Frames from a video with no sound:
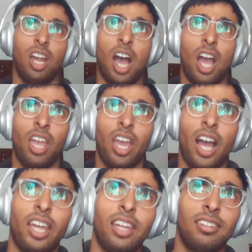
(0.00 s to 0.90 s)

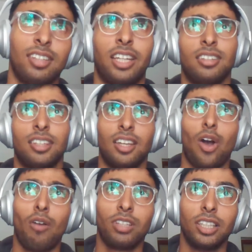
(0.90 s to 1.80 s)
I like
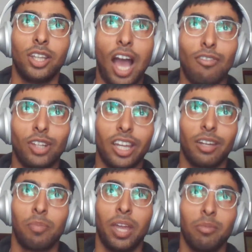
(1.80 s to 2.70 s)
obviously you have to get a
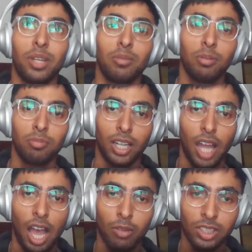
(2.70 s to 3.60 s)
bare minimum, but
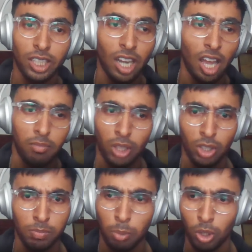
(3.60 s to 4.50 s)
I would say none
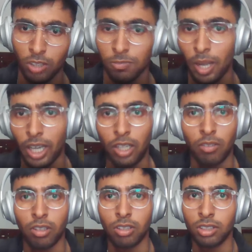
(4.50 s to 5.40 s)
because both of my
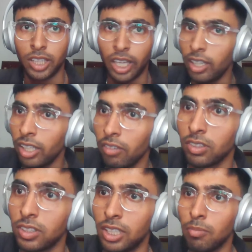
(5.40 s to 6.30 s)
interviewers they didn't even
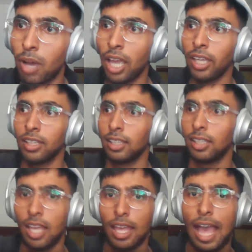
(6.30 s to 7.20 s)
see my
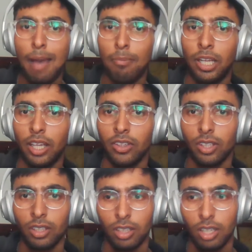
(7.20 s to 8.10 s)

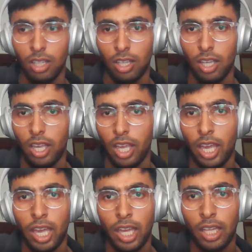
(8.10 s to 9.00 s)
application,
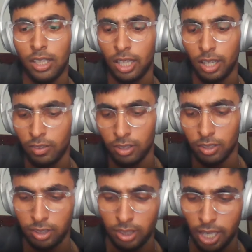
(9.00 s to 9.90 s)
and they
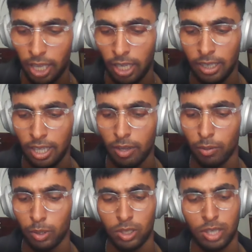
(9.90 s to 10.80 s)

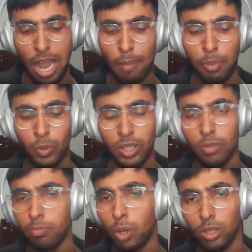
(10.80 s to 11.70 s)
were happy with
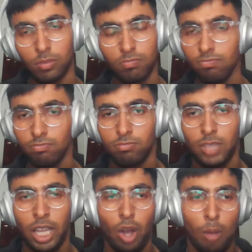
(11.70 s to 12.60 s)
both.
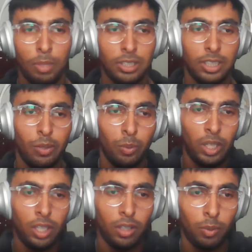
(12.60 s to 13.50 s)
Like obviously
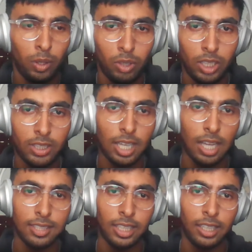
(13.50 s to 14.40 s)
we were
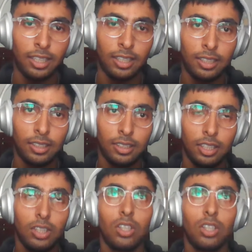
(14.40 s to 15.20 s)
discussing